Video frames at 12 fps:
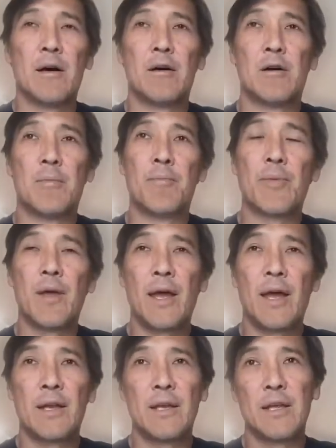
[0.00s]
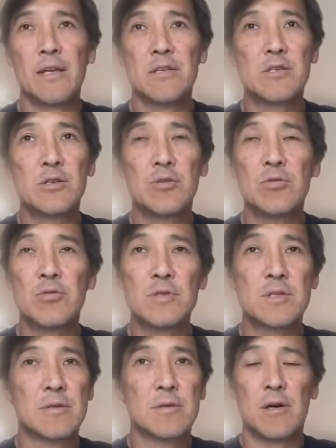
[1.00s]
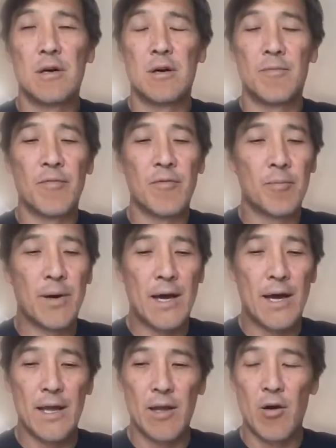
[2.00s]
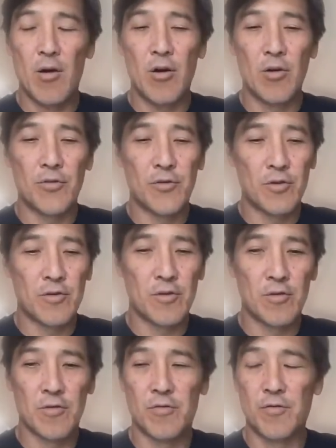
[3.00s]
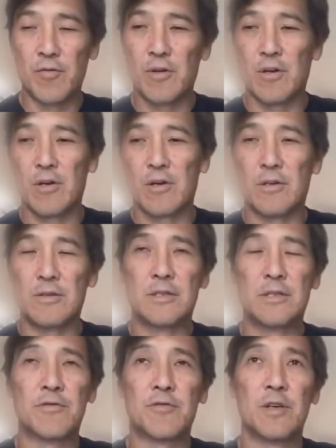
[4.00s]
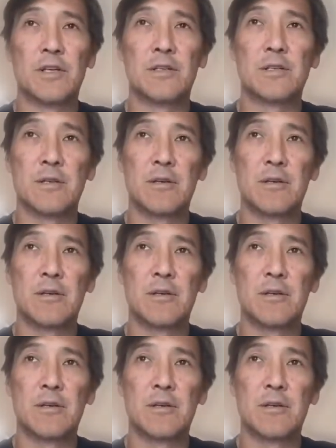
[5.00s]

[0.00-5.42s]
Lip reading: And it is used by all sorts of different